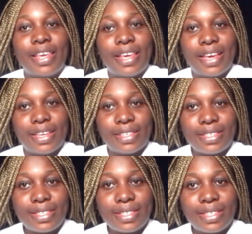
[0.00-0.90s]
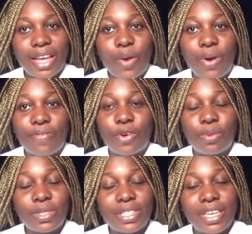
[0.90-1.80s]
Yes, we have
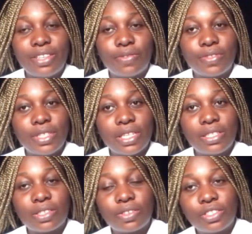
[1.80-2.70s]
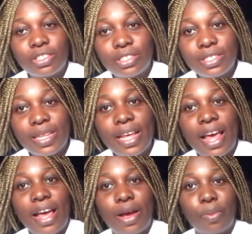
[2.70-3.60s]
come to the end of today's discussion.
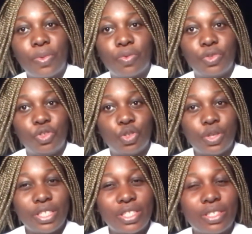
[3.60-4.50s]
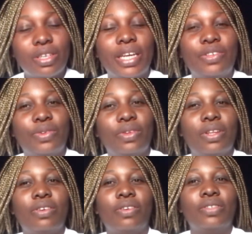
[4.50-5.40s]
I hope you enjoyed and you
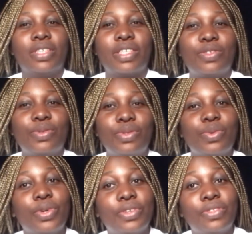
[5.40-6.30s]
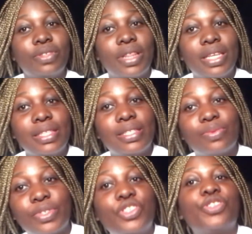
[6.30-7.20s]
understood one or two things
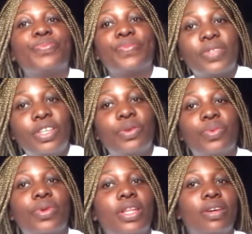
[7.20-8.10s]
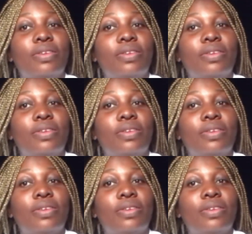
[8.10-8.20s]
which will